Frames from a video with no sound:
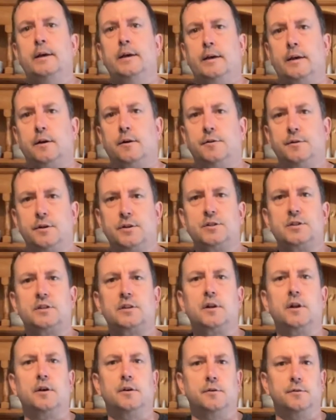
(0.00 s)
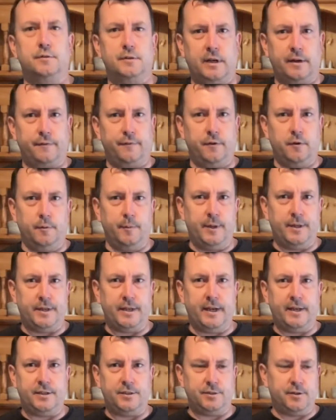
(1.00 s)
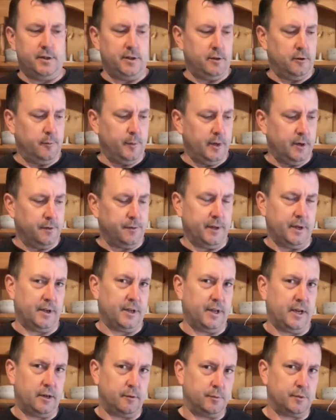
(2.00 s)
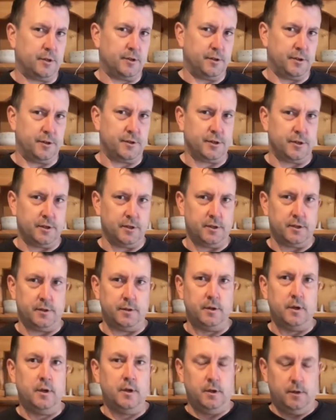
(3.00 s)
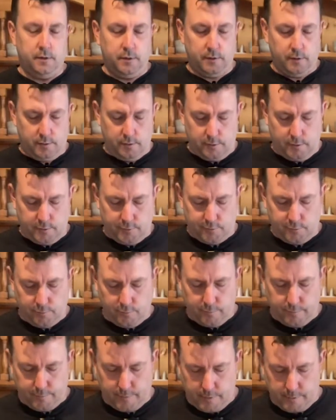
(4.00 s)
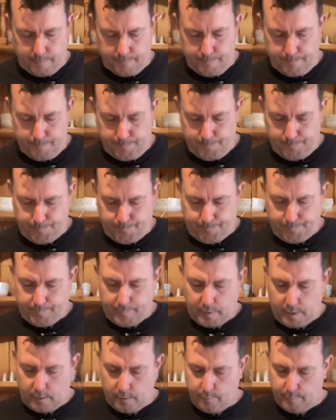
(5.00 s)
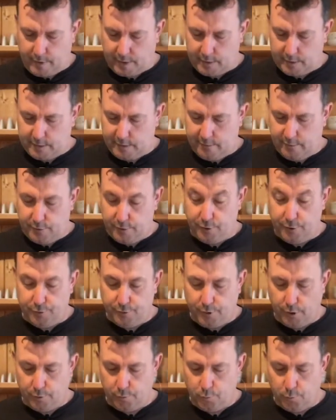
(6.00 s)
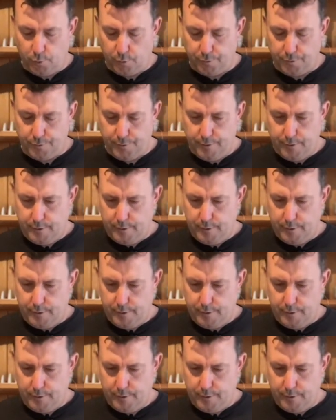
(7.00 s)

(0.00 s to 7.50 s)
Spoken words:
it kind of slows that fermentation a little bit, I think, and helps to deter the sort of bacteria that you don't want.